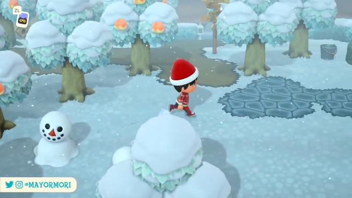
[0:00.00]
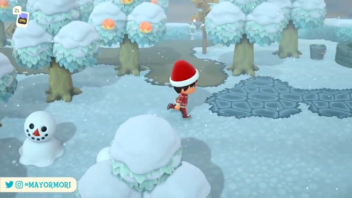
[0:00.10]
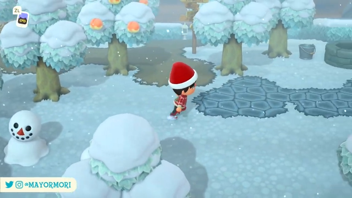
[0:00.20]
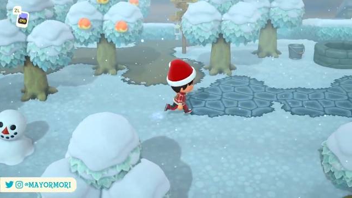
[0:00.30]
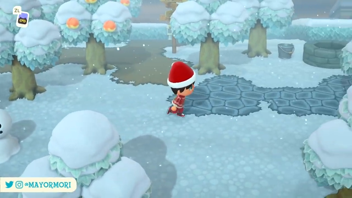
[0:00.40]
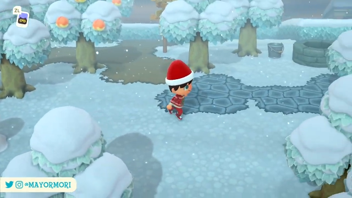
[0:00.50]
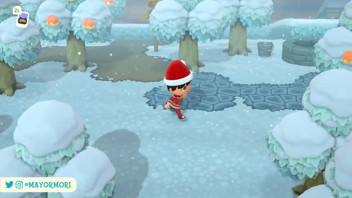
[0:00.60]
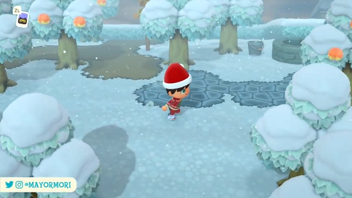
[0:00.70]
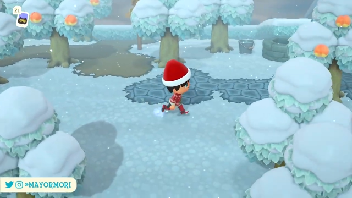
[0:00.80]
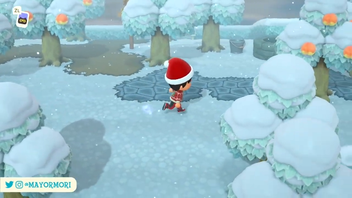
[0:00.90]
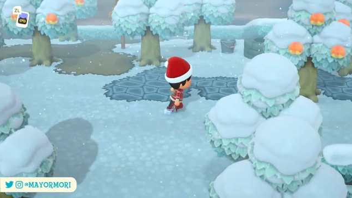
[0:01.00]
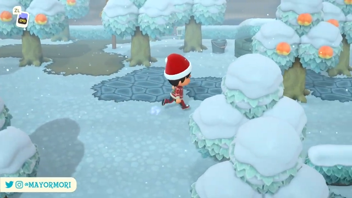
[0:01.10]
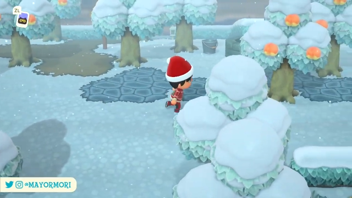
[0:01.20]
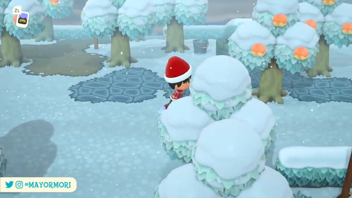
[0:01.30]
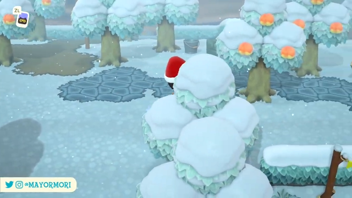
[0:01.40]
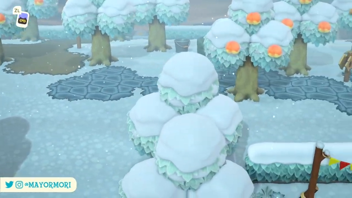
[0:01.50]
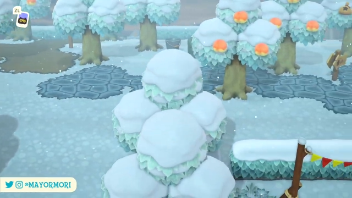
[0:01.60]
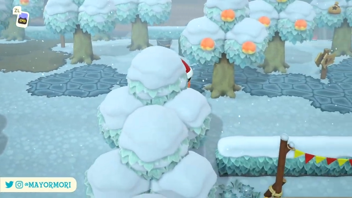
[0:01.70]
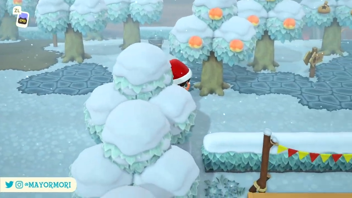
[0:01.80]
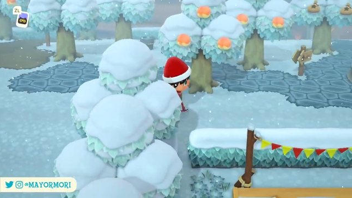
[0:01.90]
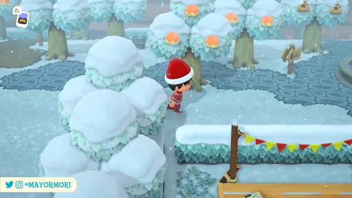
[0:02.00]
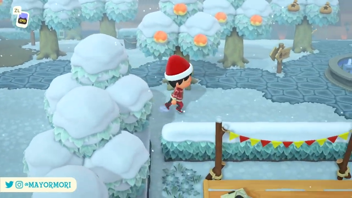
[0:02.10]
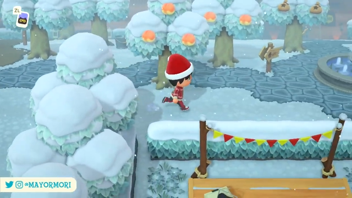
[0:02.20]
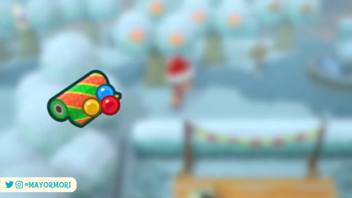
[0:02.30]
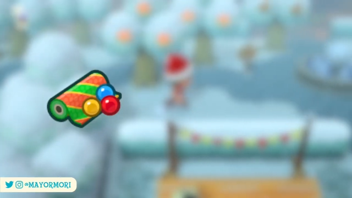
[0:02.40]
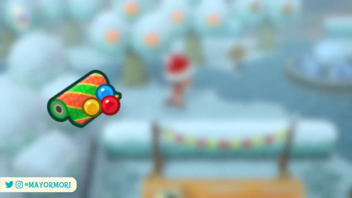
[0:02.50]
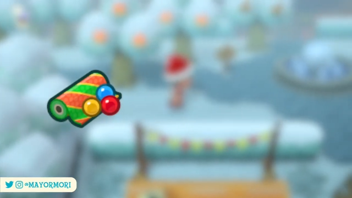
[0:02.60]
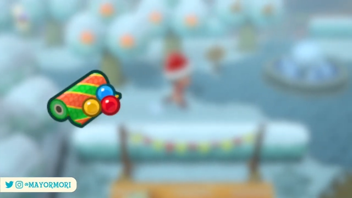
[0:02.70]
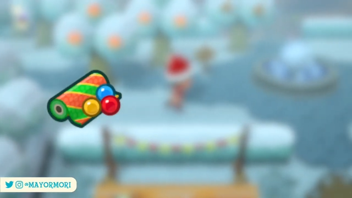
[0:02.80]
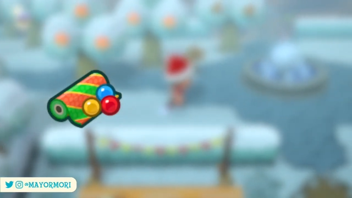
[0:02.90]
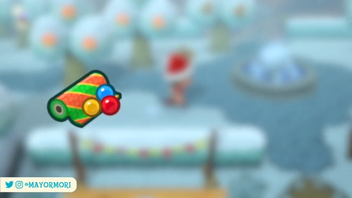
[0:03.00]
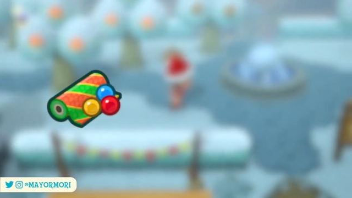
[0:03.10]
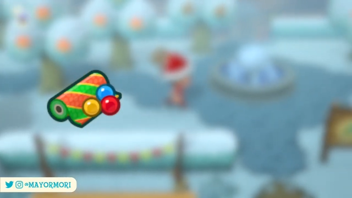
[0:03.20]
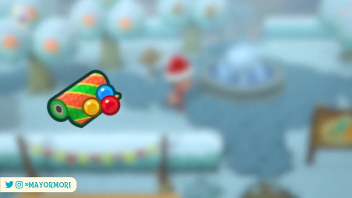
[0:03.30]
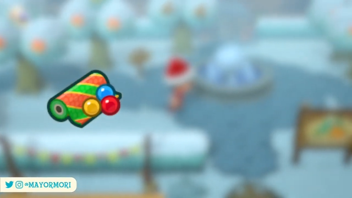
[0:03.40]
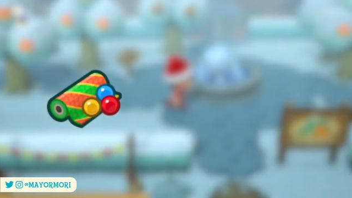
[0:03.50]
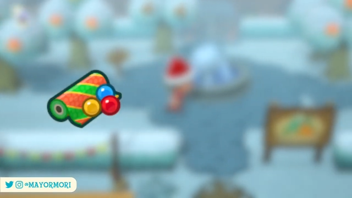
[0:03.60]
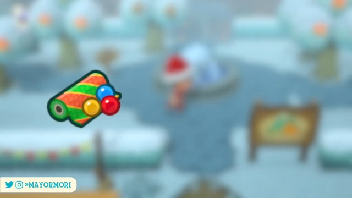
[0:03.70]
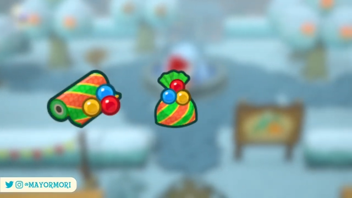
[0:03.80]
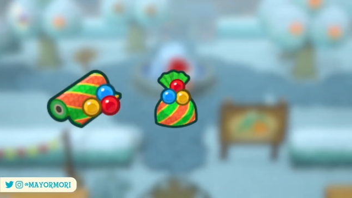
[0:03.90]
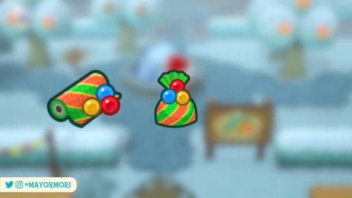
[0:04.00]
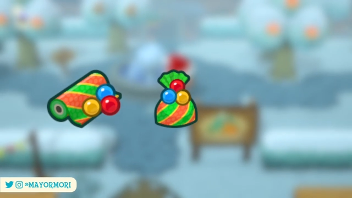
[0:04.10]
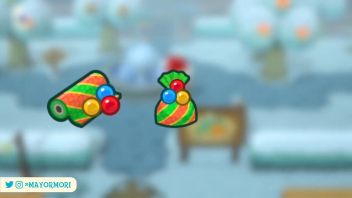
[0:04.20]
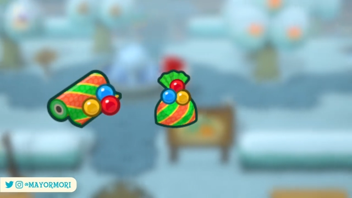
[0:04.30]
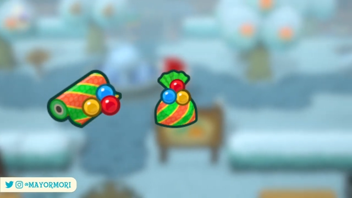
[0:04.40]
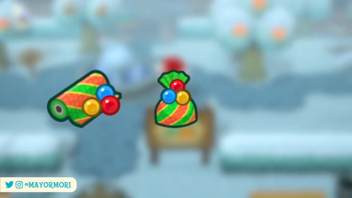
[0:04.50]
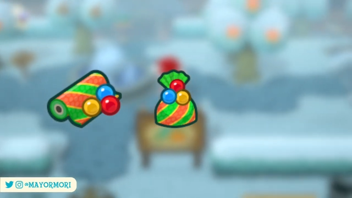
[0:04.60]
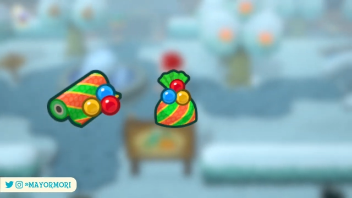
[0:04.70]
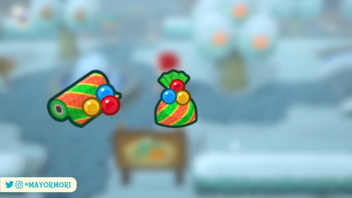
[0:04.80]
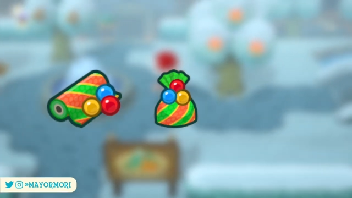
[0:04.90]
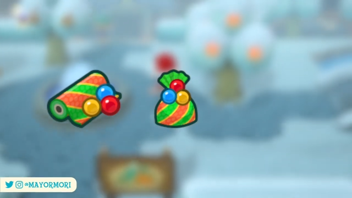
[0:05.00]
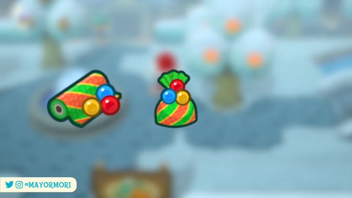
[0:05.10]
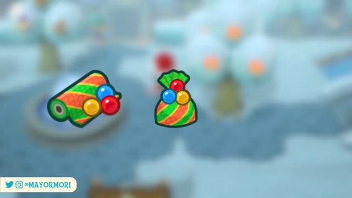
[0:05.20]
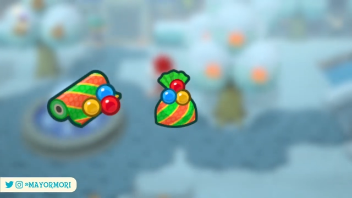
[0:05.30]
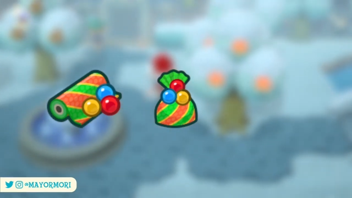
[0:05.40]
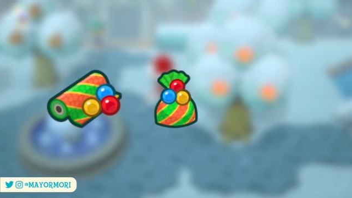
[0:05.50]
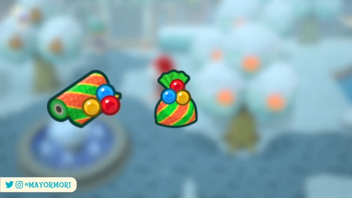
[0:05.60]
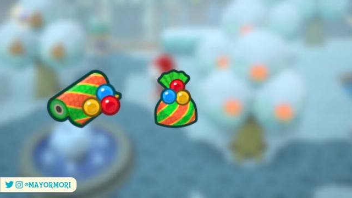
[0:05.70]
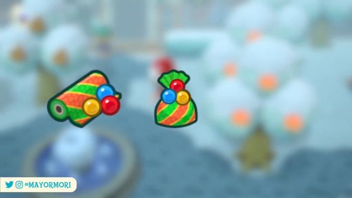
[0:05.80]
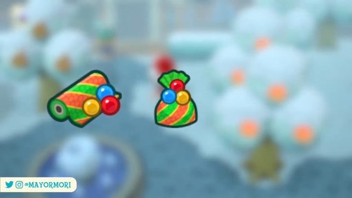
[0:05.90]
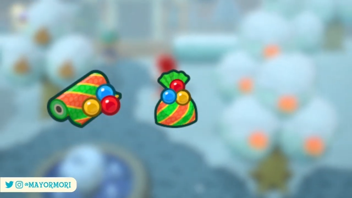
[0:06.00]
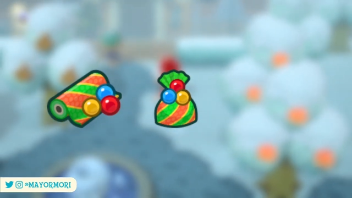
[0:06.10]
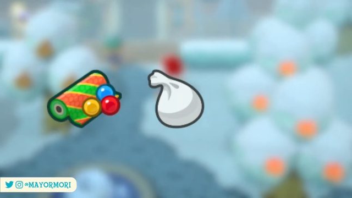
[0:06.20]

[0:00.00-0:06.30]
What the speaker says: Nobody's mouth can be seen.